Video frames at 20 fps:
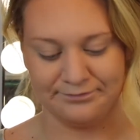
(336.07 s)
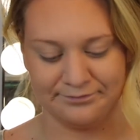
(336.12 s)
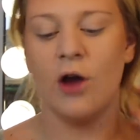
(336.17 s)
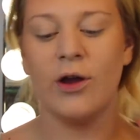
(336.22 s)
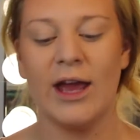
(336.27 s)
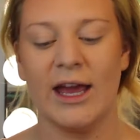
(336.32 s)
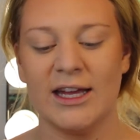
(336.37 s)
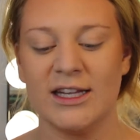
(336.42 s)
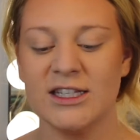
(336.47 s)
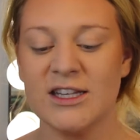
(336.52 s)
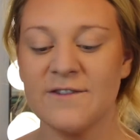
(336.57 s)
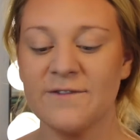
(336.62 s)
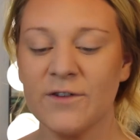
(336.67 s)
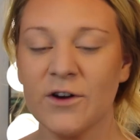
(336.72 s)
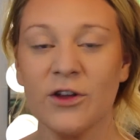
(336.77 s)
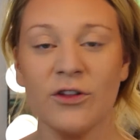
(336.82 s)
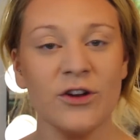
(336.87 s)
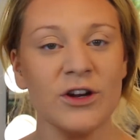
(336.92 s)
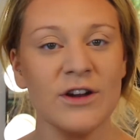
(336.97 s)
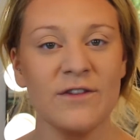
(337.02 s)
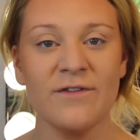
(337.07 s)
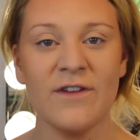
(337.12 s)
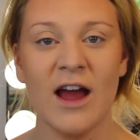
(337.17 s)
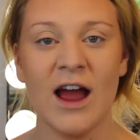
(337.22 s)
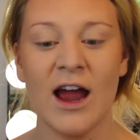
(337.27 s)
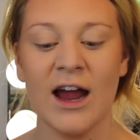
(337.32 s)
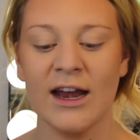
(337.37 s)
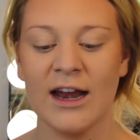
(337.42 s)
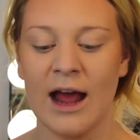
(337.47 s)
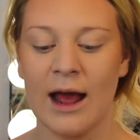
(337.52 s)
Okay, to further
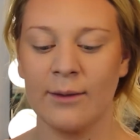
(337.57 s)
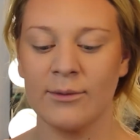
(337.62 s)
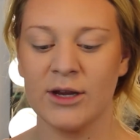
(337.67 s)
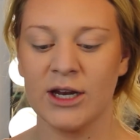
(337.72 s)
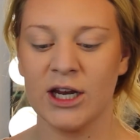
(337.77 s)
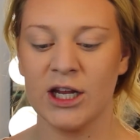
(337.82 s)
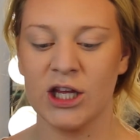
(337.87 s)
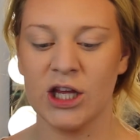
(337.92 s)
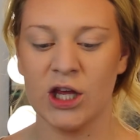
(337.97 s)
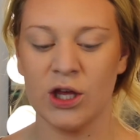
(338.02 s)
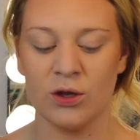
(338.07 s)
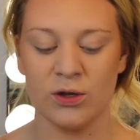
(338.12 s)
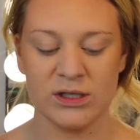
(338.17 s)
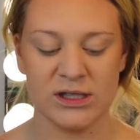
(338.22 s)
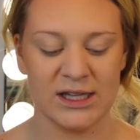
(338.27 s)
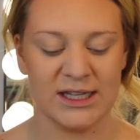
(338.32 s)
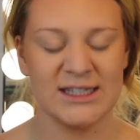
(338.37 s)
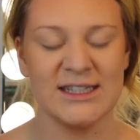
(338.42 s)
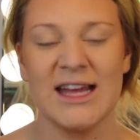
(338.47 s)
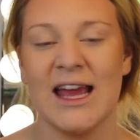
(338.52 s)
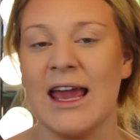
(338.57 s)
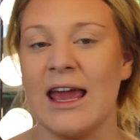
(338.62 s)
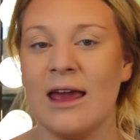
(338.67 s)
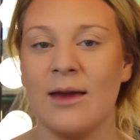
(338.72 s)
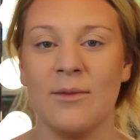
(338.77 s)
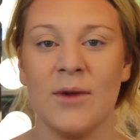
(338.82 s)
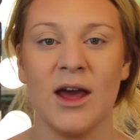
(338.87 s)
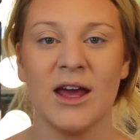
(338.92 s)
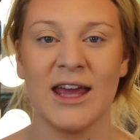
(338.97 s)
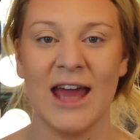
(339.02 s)
define, I'm going to use the
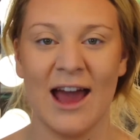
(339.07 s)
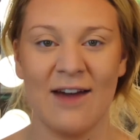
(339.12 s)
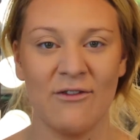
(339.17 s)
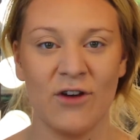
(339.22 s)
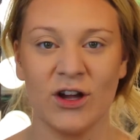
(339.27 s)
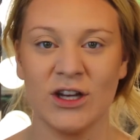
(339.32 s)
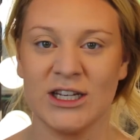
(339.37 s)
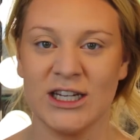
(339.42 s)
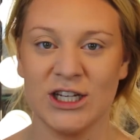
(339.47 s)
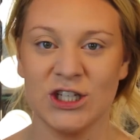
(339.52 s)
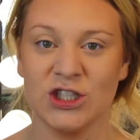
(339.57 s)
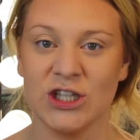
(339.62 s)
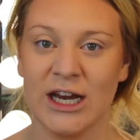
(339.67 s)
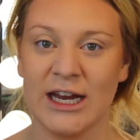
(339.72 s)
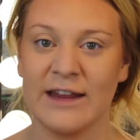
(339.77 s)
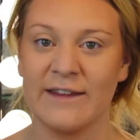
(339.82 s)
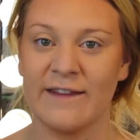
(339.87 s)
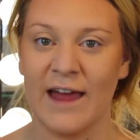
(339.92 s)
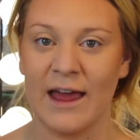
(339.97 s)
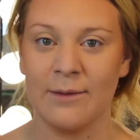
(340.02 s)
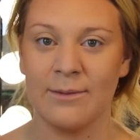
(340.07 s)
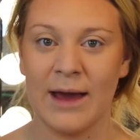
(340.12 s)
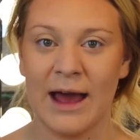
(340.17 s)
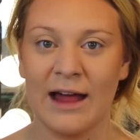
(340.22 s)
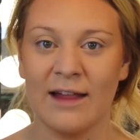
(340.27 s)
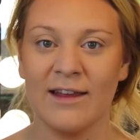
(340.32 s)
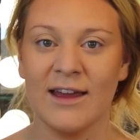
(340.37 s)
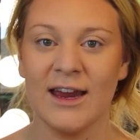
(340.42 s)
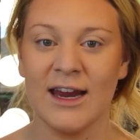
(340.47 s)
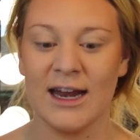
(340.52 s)
same Kat Von D Shade+Light
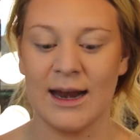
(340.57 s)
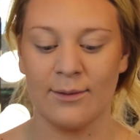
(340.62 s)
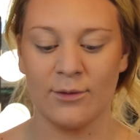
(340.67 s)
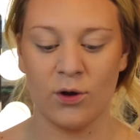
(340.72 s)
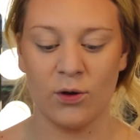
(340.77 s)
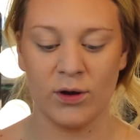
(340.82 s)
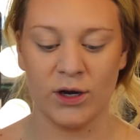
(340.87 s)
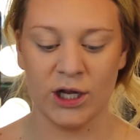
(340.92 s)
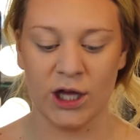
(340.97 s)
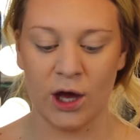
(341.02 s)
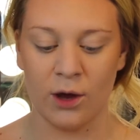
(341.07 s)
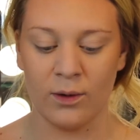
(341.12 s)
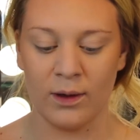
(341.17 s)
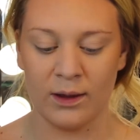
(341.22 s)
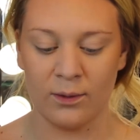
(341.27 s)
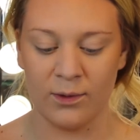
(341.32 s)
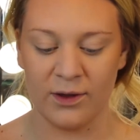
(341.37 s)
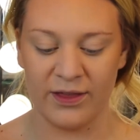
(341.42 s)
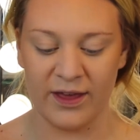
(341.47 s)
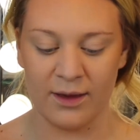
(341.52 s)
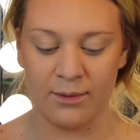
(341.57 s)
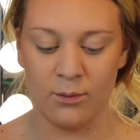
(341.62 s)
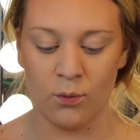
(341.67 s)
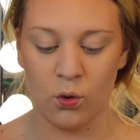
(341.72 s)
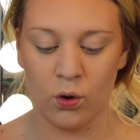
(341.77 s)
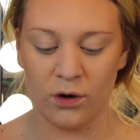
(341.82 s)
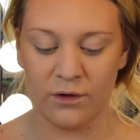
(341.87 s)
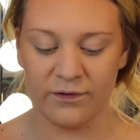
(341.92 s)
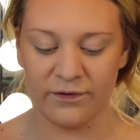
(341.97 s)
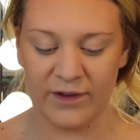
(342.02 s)
Palette, and I'm going to go in with a
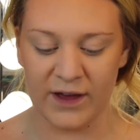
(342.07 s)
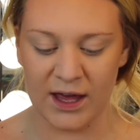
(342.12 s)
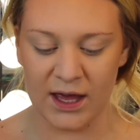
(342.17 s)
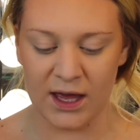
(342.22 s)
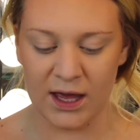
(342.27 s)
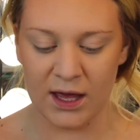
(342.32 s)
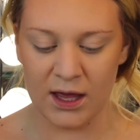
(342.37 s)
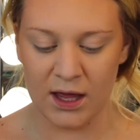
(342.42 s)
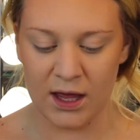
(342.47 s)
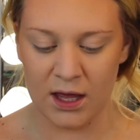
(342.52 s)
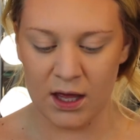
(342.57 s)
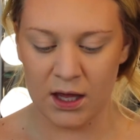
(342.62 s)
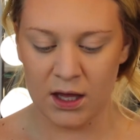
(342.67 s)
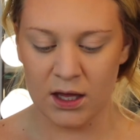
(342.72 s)
Morphe.